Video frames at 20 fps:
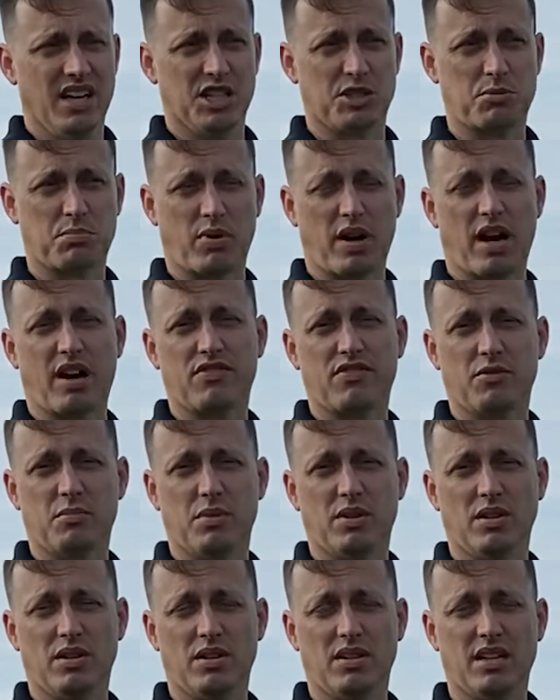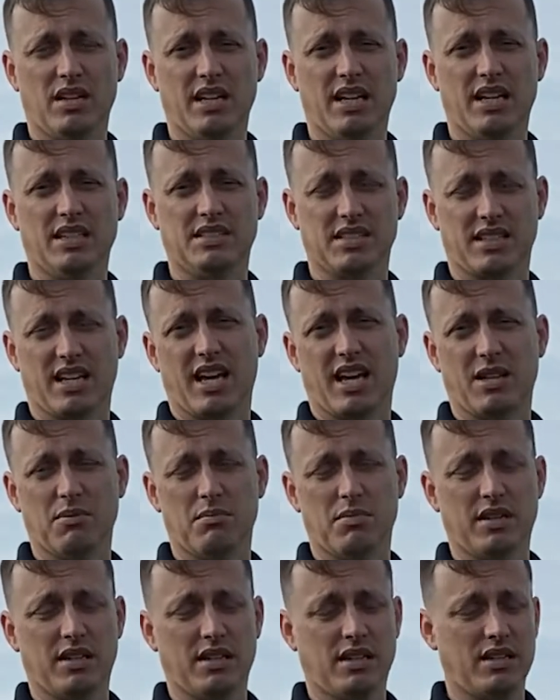as profitable as it
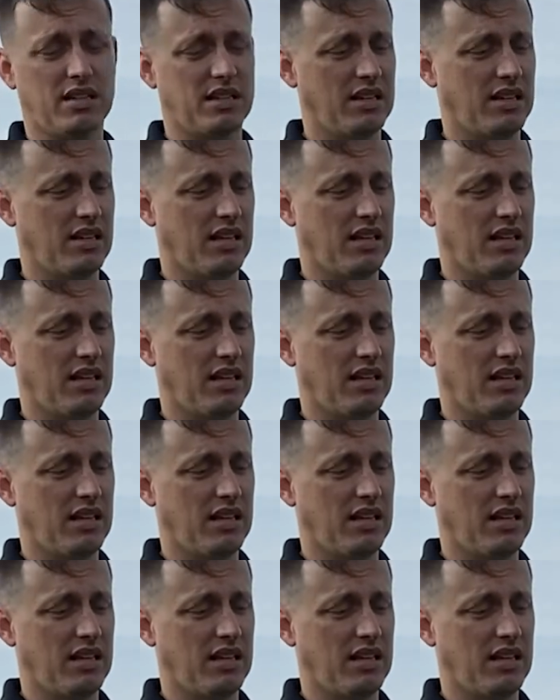can be.